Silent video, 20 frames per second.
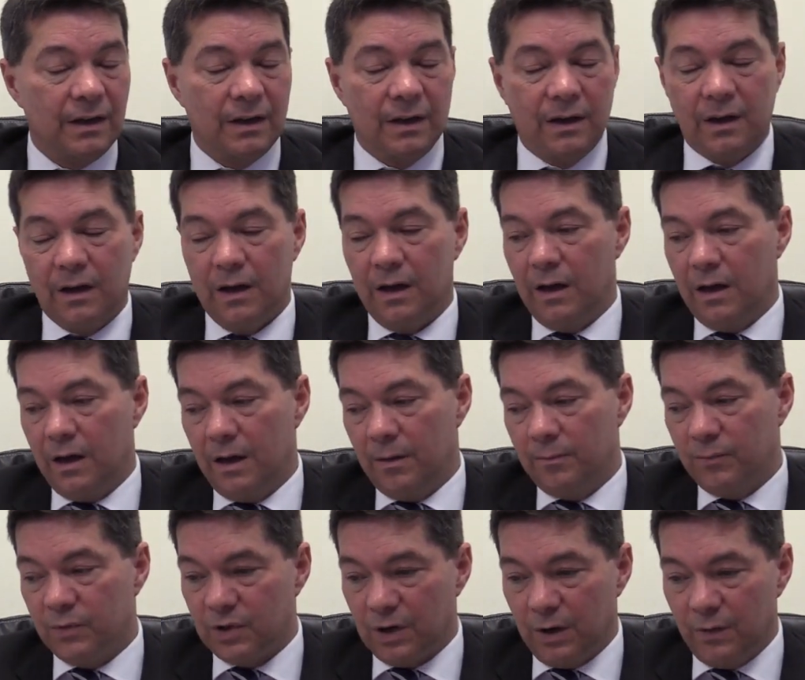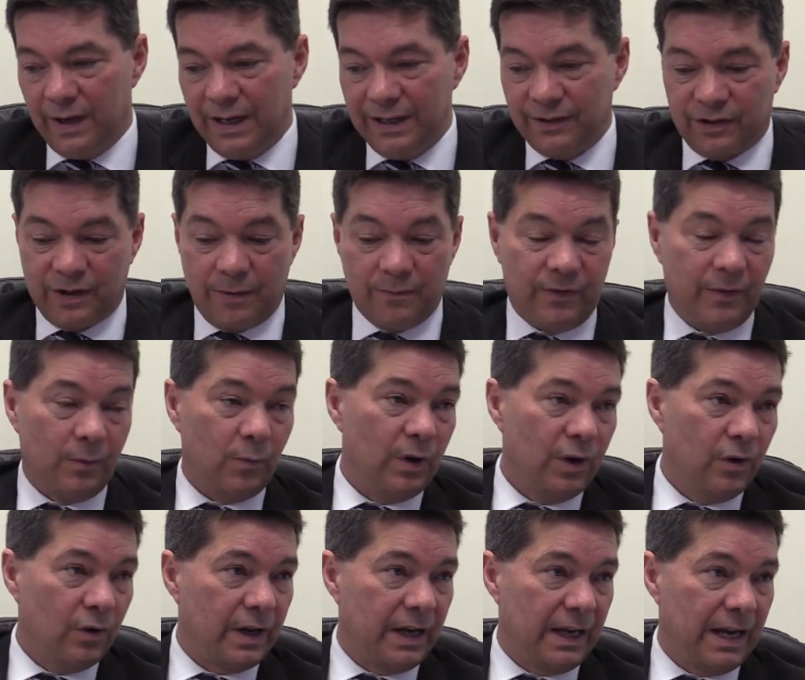Yeah. So it is something we're
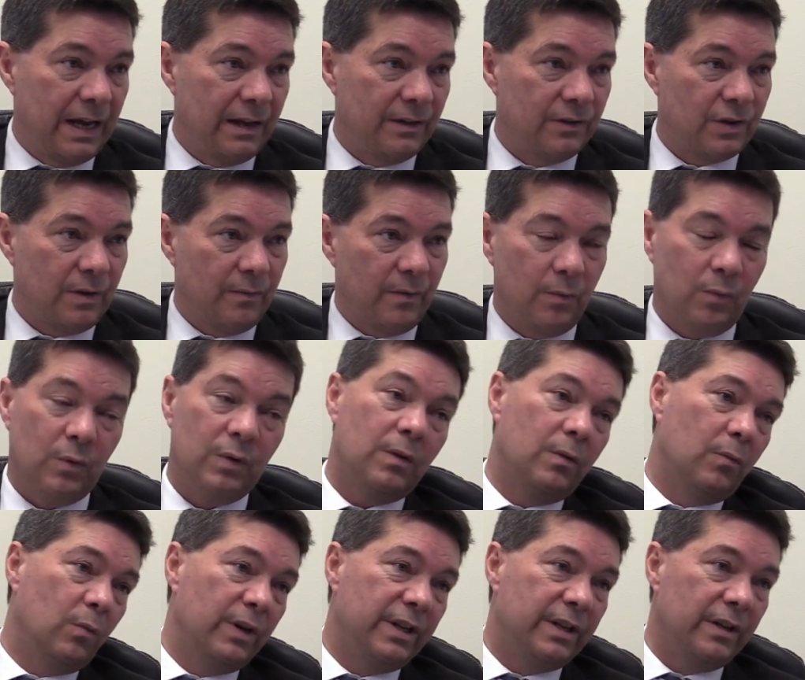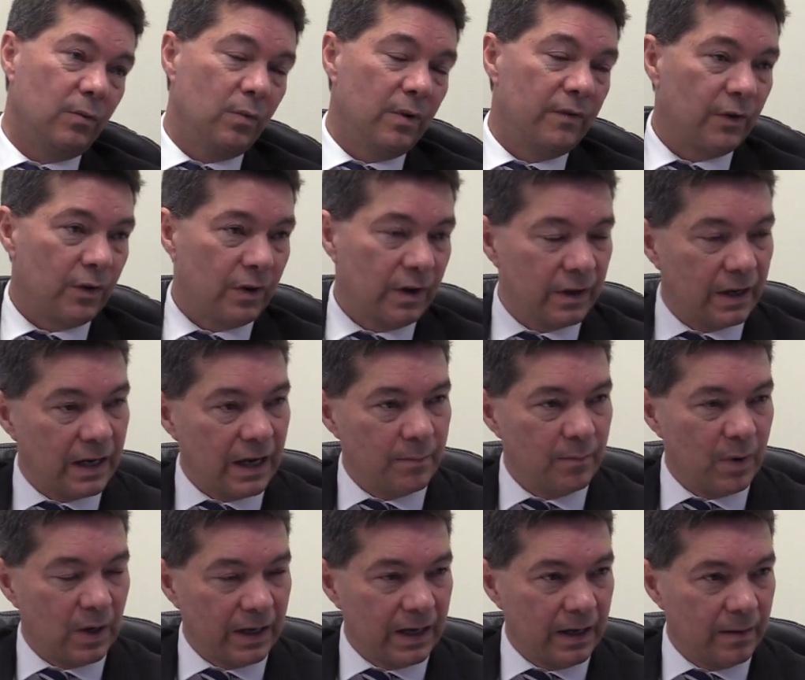looking at and something that we deal with on a
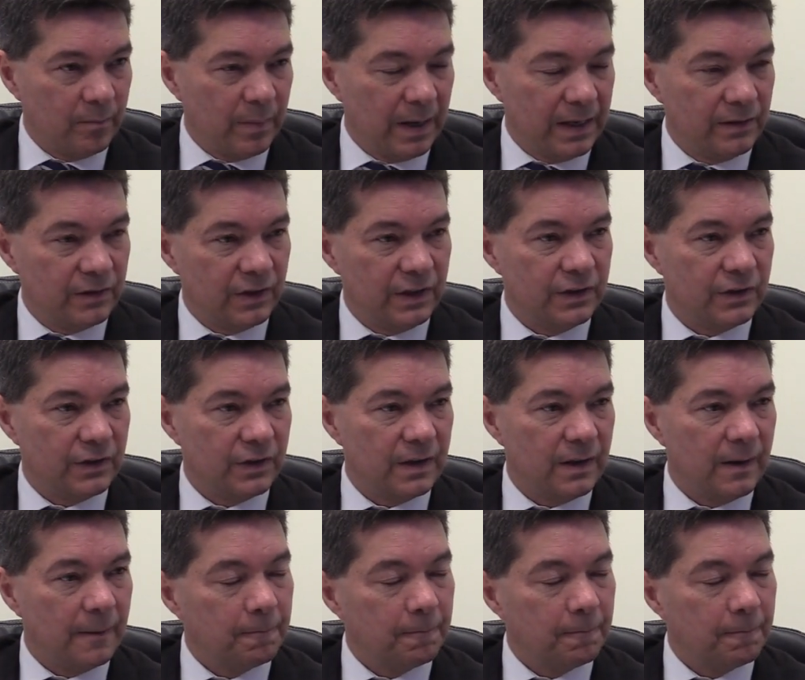game-by-game basis.